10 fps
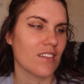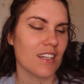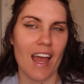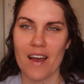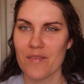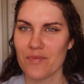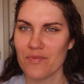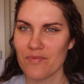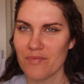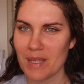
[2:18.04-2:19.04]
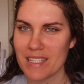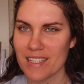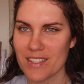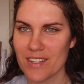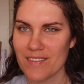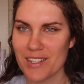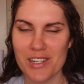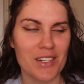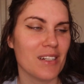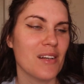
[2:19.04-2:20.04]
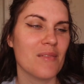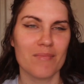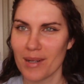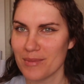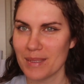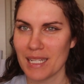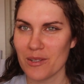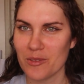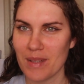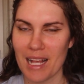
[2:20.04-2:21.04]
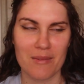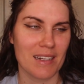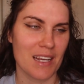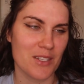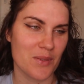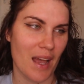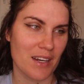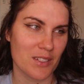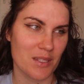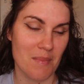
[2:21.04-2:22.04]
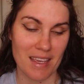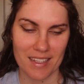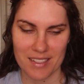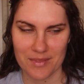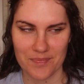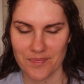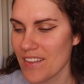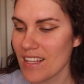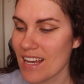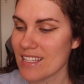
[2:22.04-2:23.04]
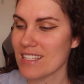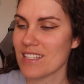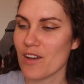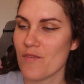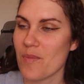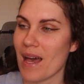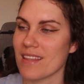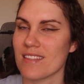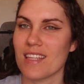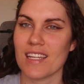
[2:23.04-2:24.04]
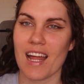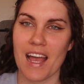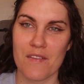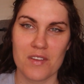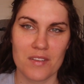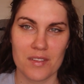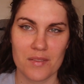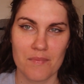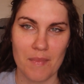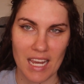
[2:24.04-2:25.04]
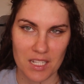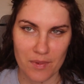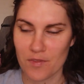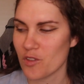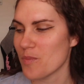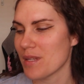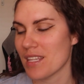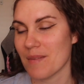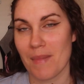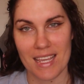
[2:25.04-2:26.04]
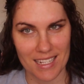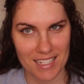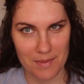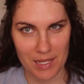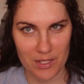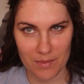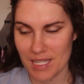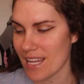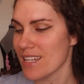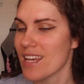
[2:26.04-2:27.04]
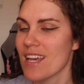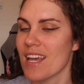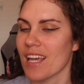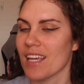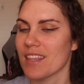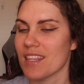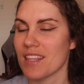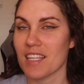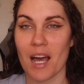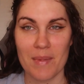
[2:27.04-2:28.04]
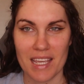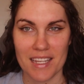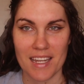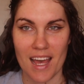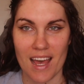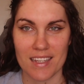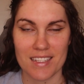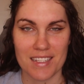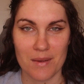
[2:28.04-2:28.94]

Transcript: Yeah, B6212, probably in all black when I do actually make it. And the last of the patterns that I haven't made before but that make it into my top 10, coming in at